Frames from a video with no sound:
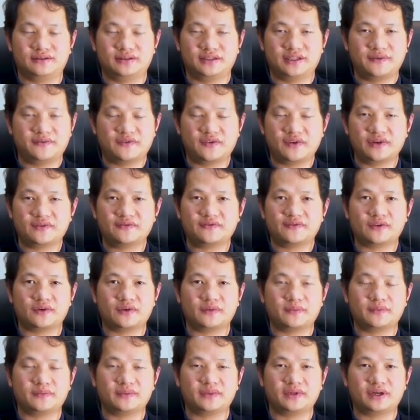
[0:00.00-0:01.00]
different
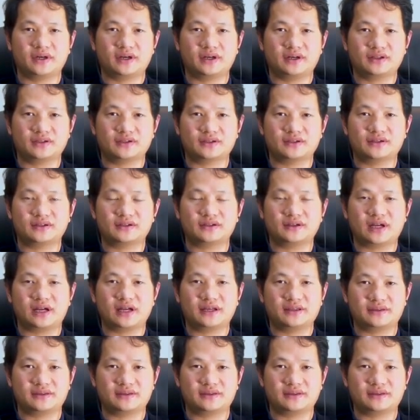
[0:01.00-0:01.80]
from other